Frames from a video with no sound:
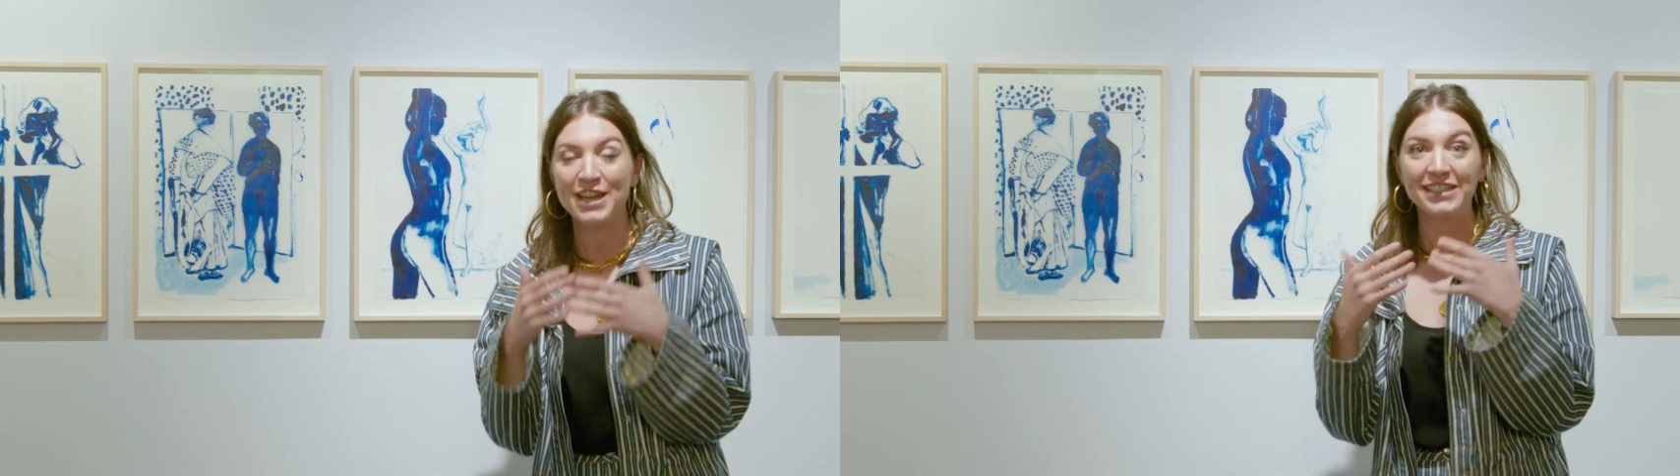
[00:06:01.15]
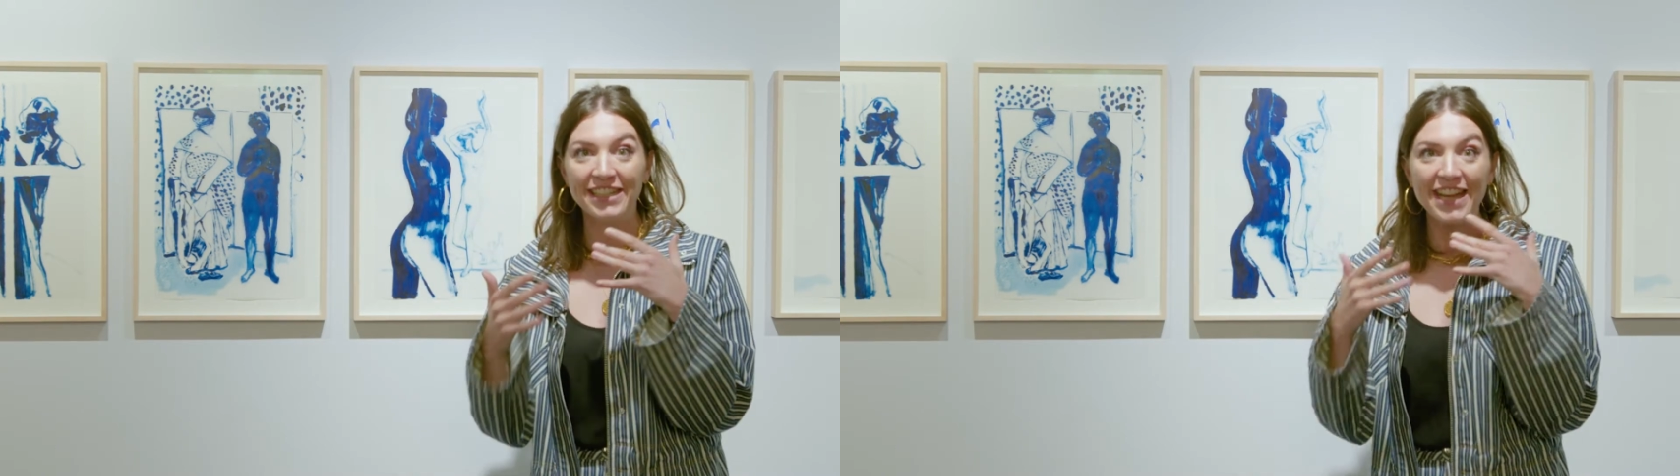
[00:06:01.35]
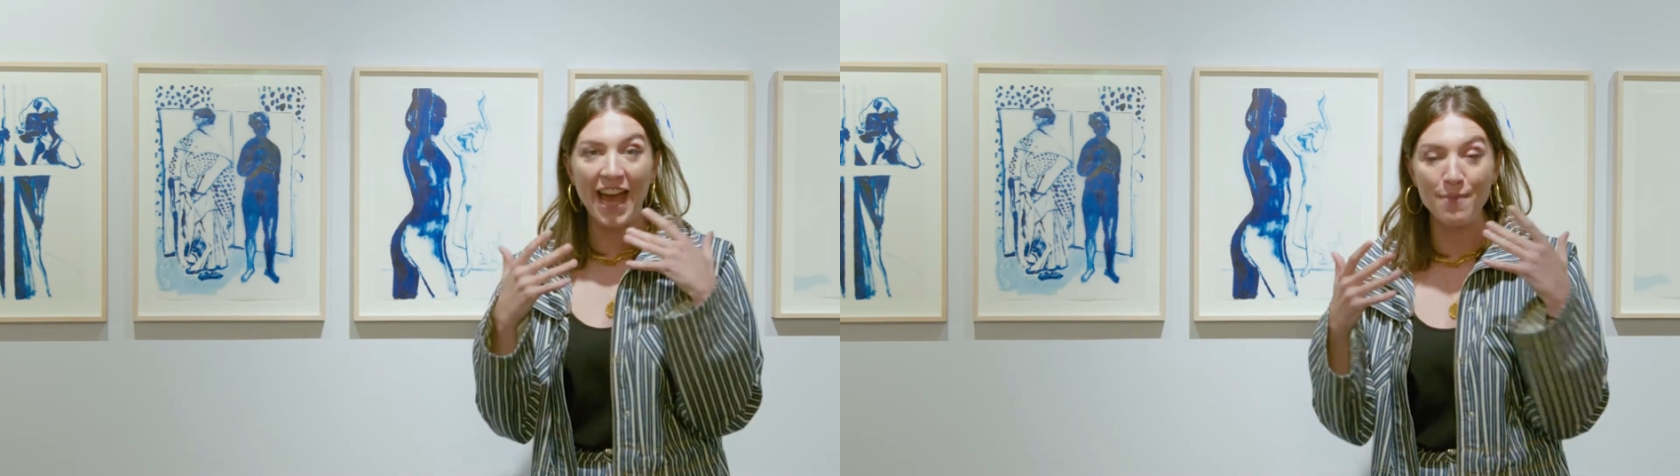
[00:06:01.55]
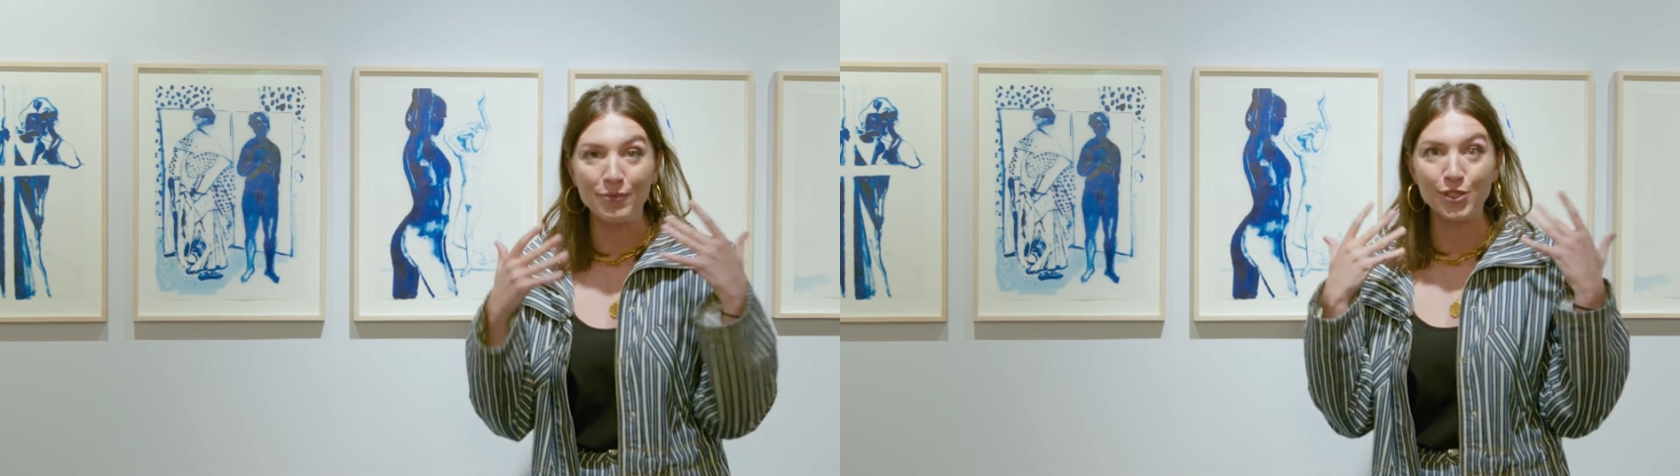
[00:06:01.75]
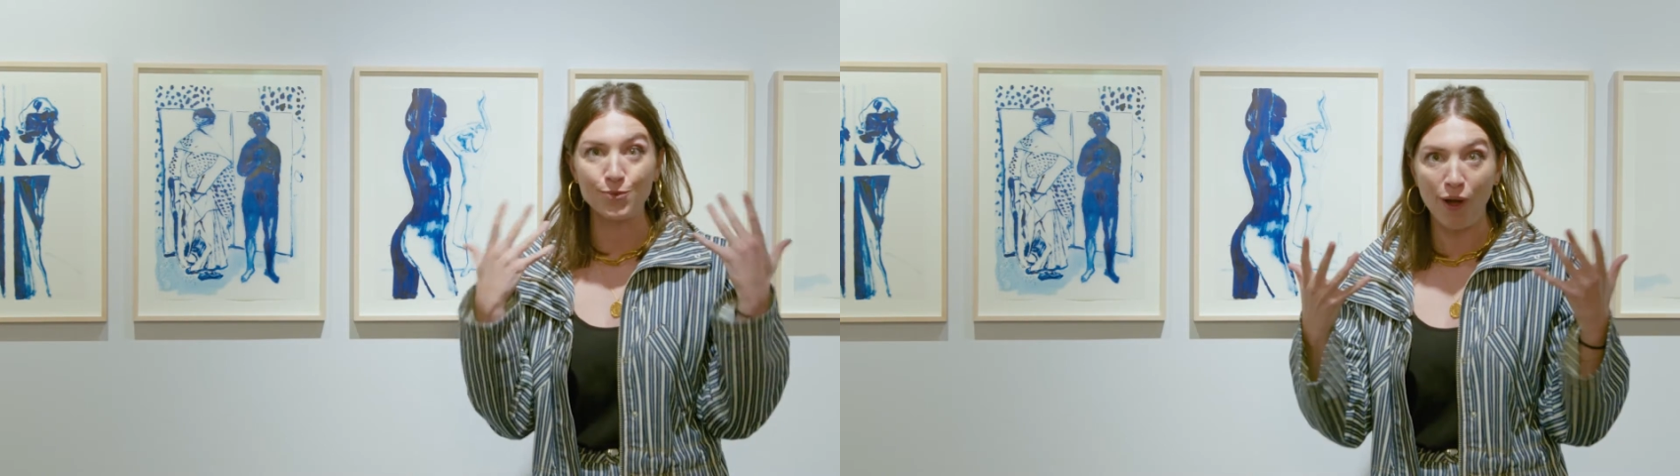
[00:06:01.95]
Nina
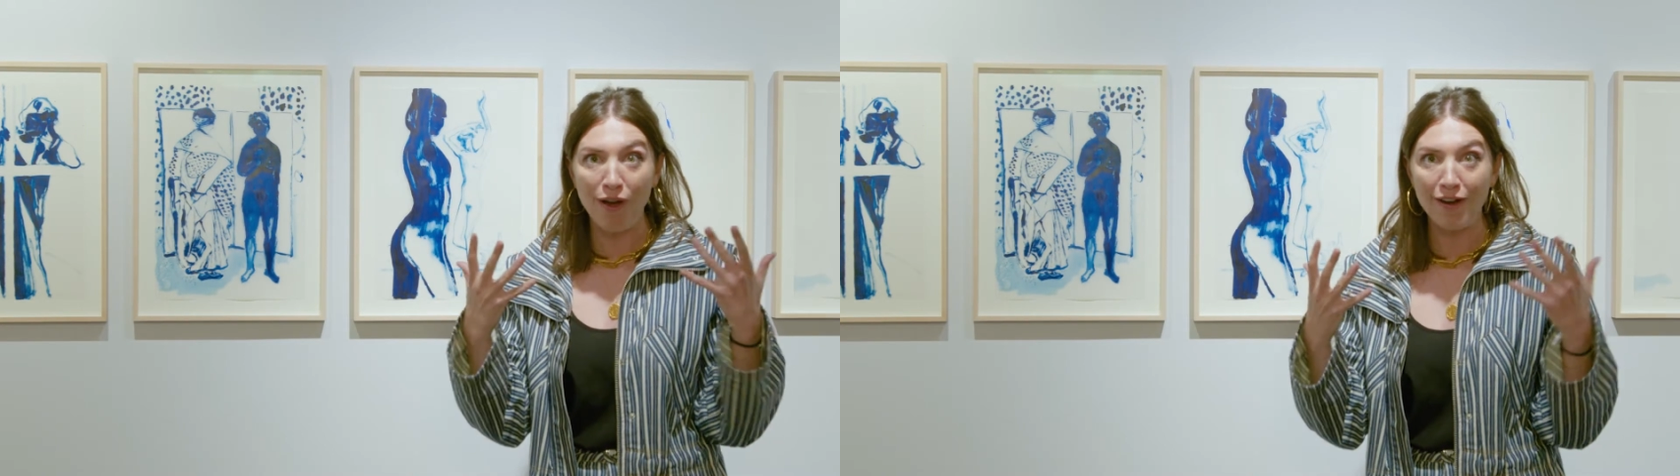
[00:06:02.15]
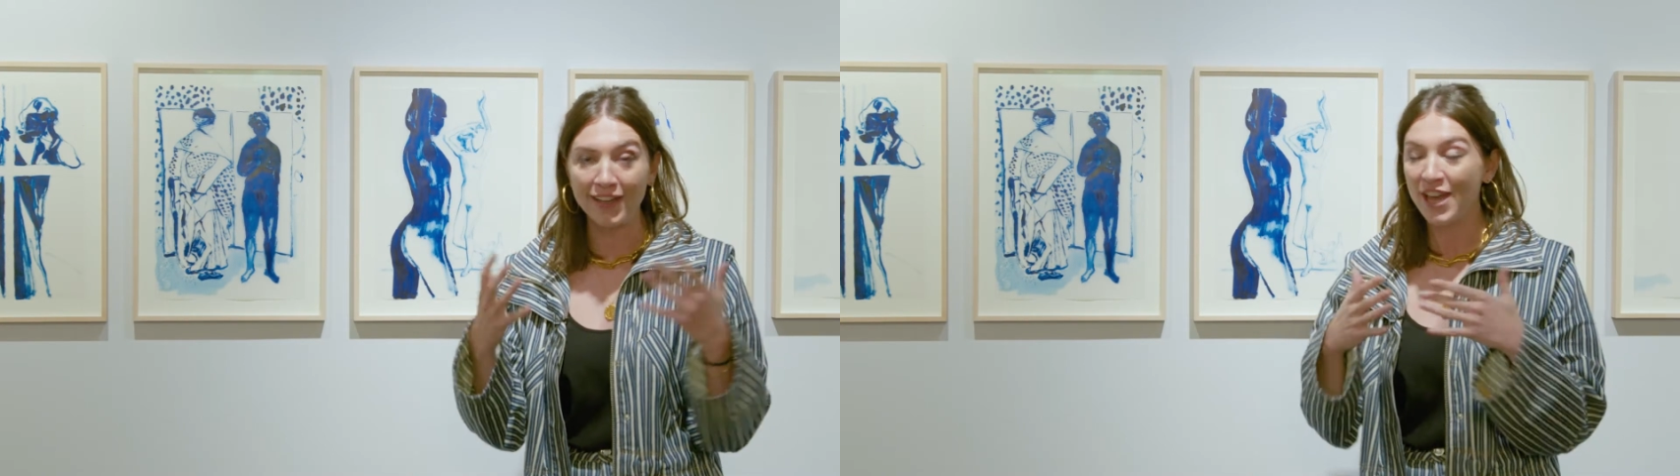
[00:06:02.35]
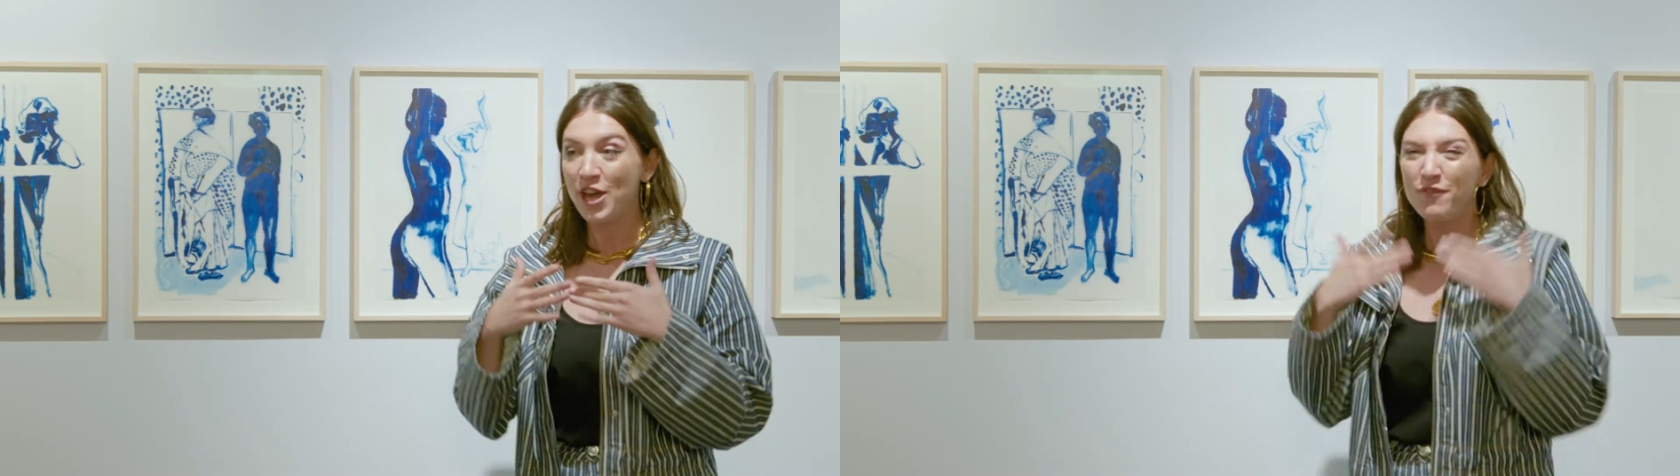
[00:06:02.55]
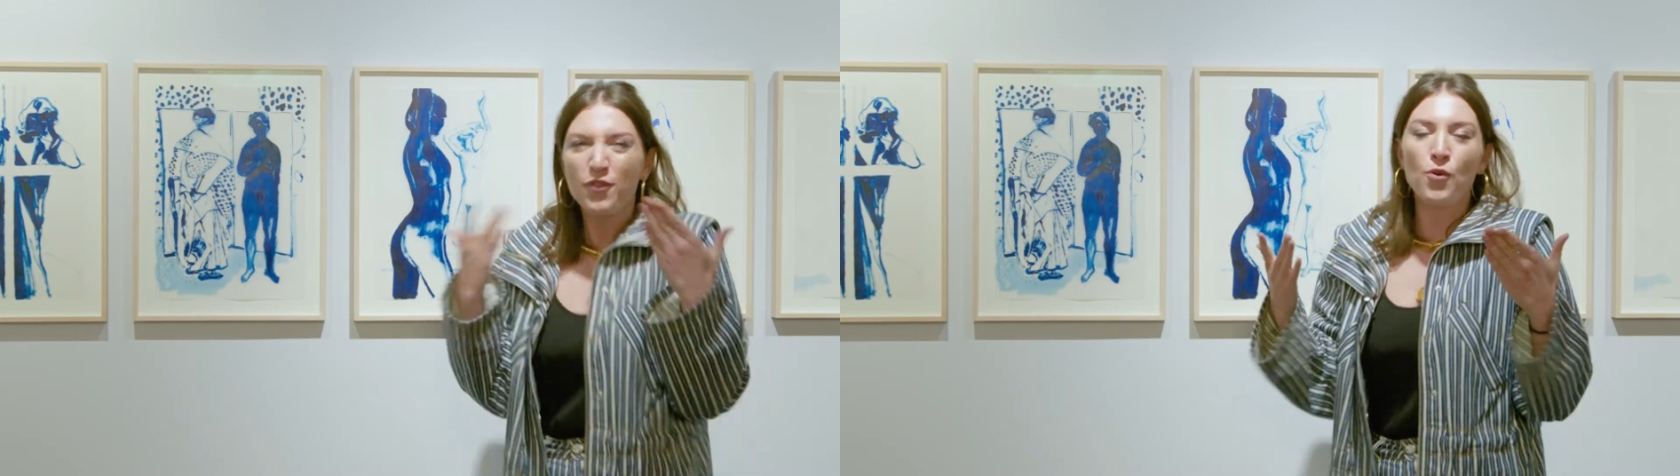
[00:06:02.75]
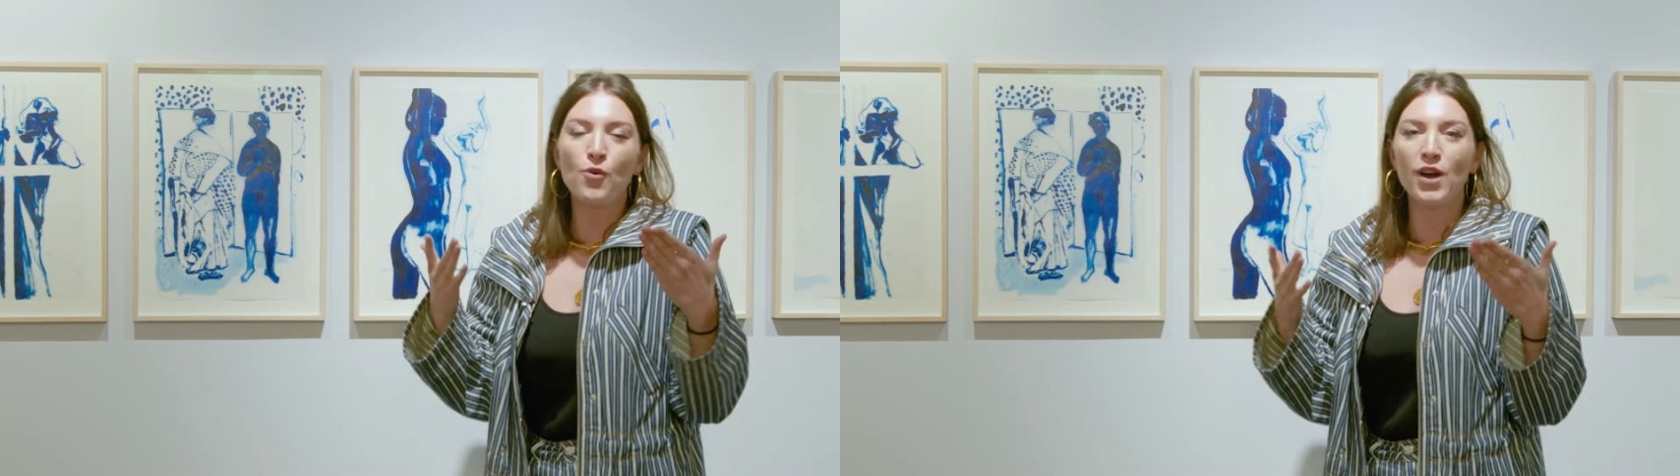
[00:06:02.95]
Hamnett's work
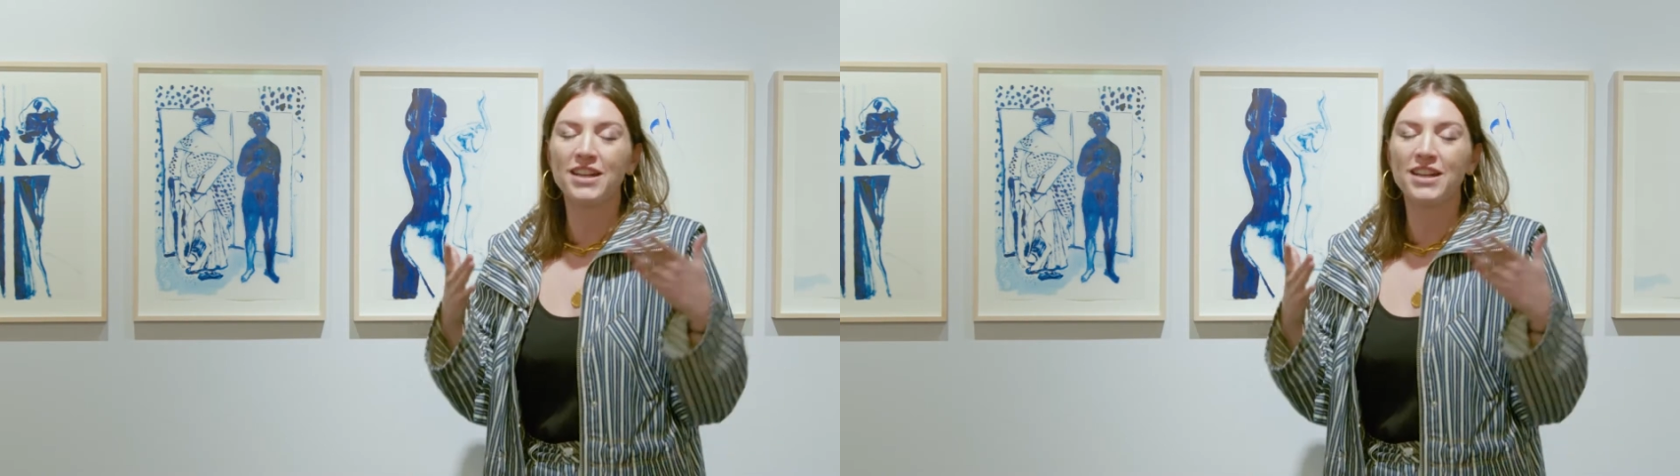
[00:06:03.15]
for a